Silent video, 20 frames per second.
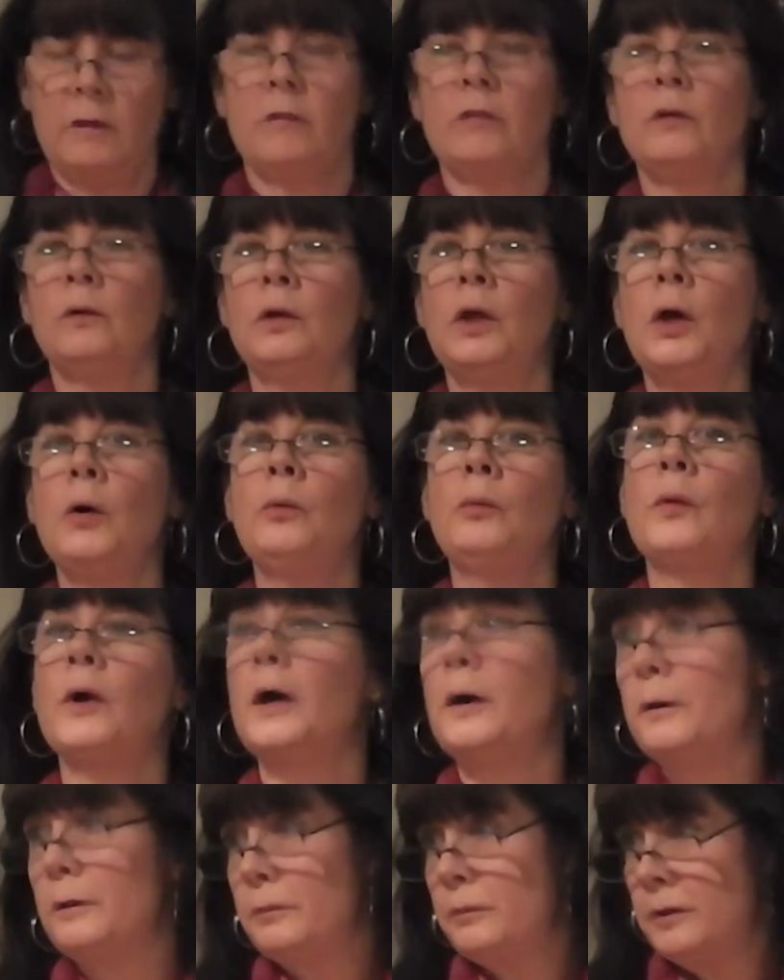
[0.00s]
The Low
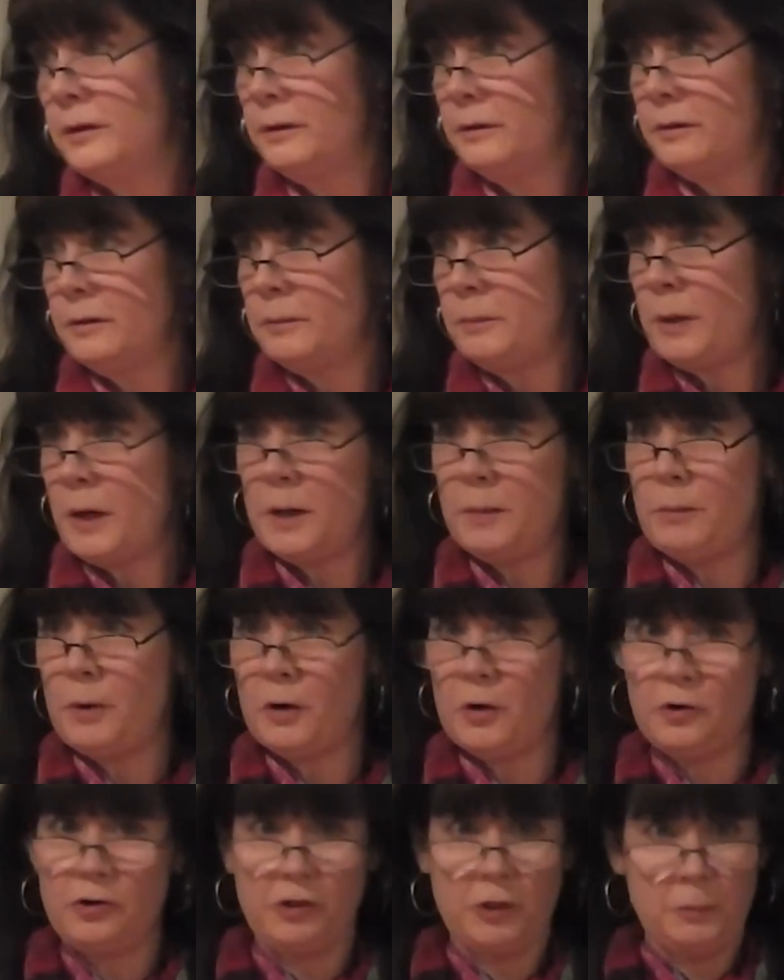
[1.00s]
Road by
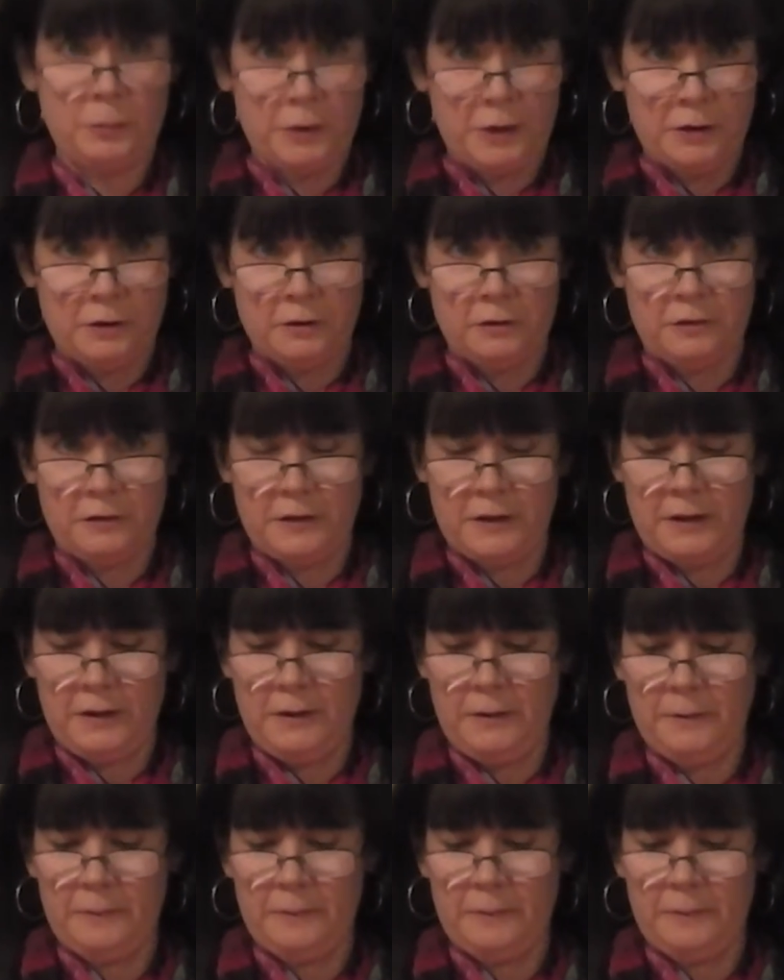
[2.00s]
Margie Piercy.